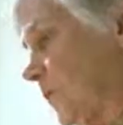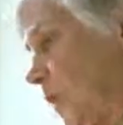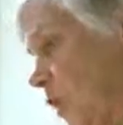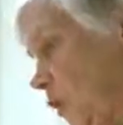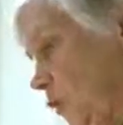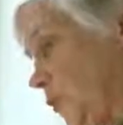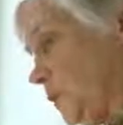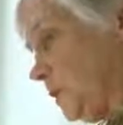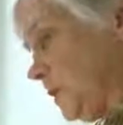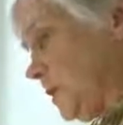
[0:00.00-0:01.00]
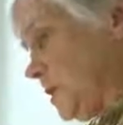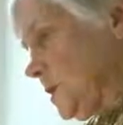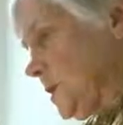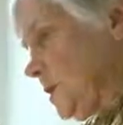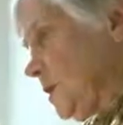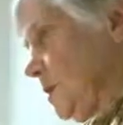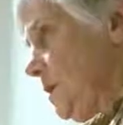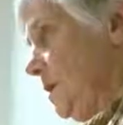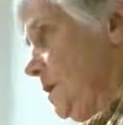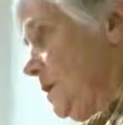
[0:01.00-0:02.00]
a hoax
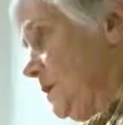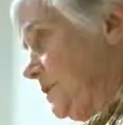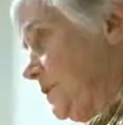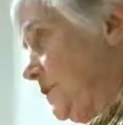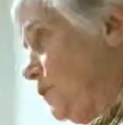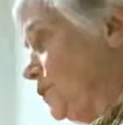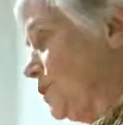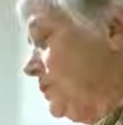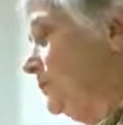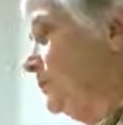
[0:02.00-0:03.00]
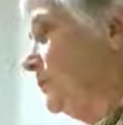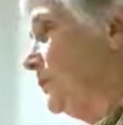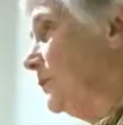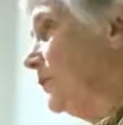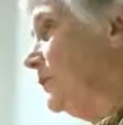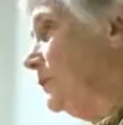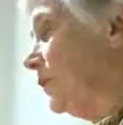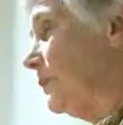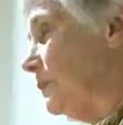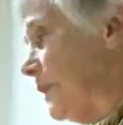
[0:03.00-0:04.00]
is the notion that the
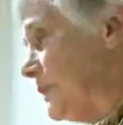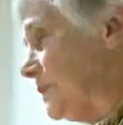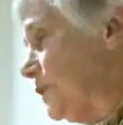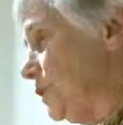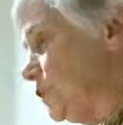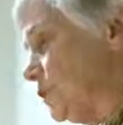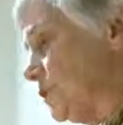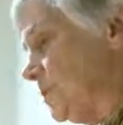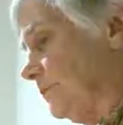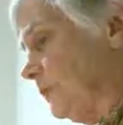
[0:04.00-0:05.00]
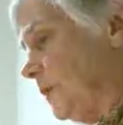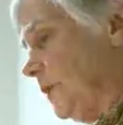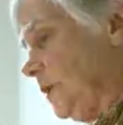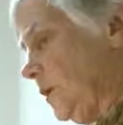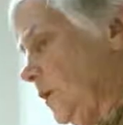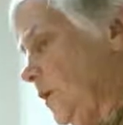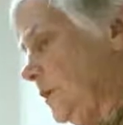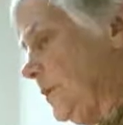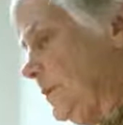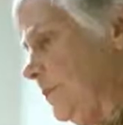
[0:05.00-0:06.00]
very best teachers are
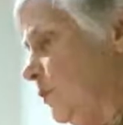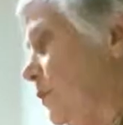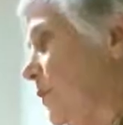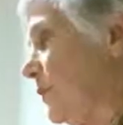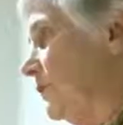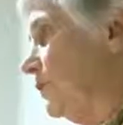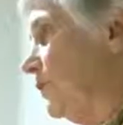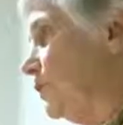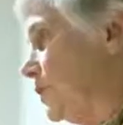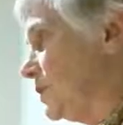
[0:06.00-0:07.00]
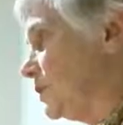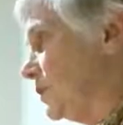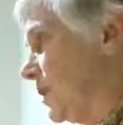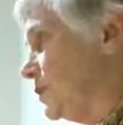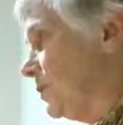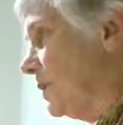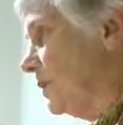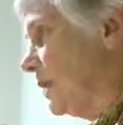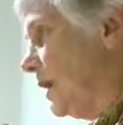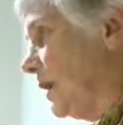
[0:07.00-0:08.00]
people who have just
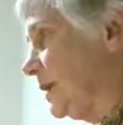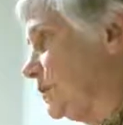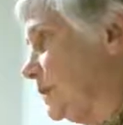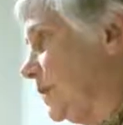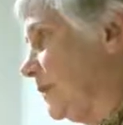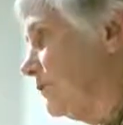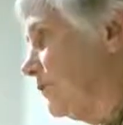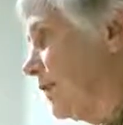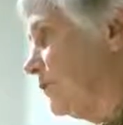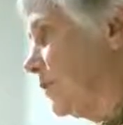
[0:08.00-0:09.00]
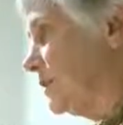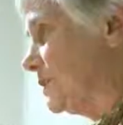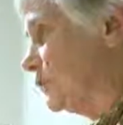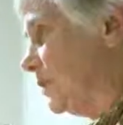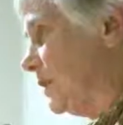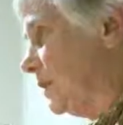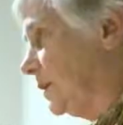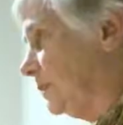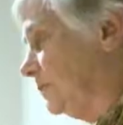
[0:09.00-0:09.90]
graduated college and gotten 5 weeks of training.